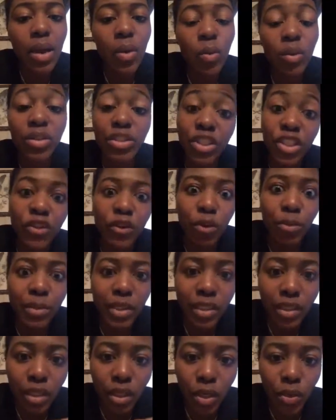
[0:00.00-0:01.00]
well, 0
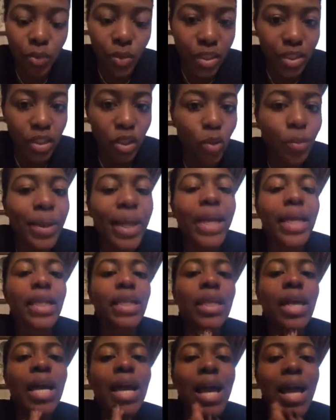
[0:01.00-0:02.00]
being the lowest, no
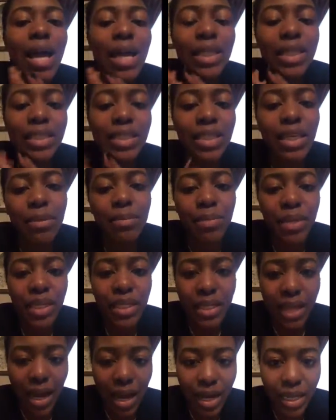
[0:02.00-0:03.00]
pain, and 10
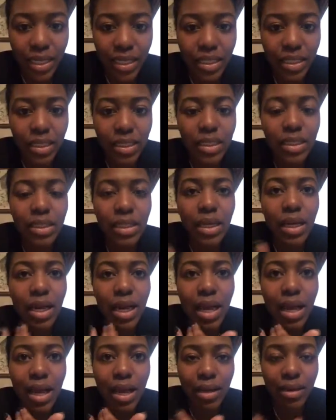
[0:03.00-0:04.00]
being the highest.
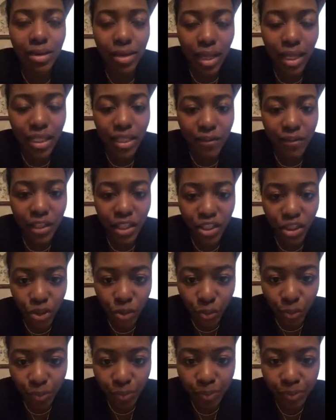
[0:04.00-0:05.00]
I'll give it a
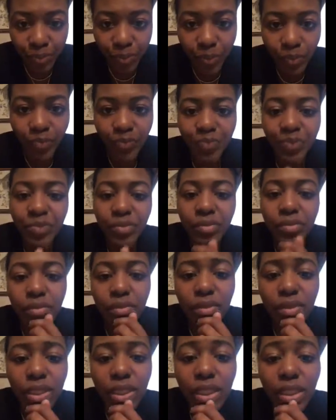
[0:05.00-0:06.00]
2.
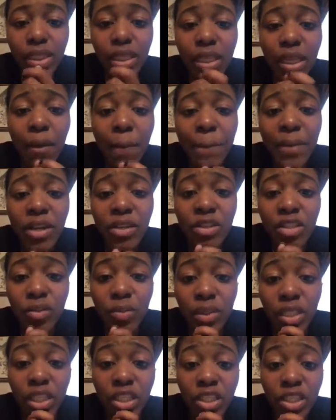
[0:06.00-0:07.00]
And comparing to
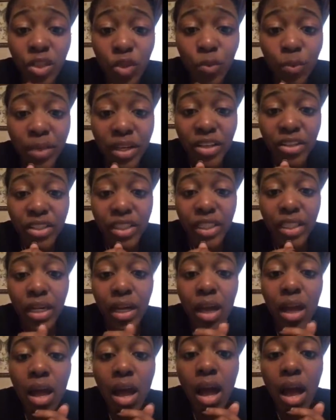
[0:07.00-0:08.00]
the scoop piercing,
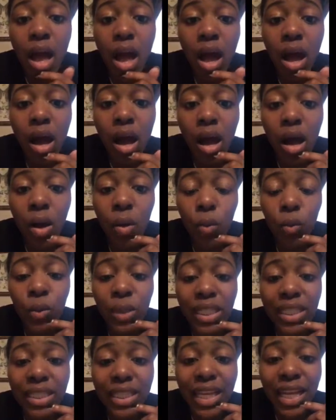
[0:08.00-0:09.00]

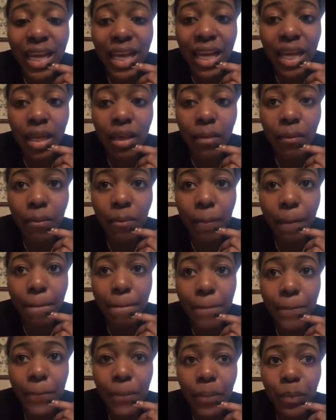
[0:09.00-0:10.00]
when they
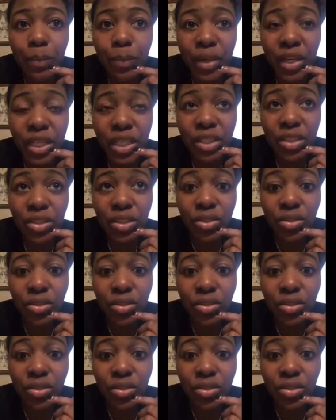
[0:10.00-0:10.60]
put it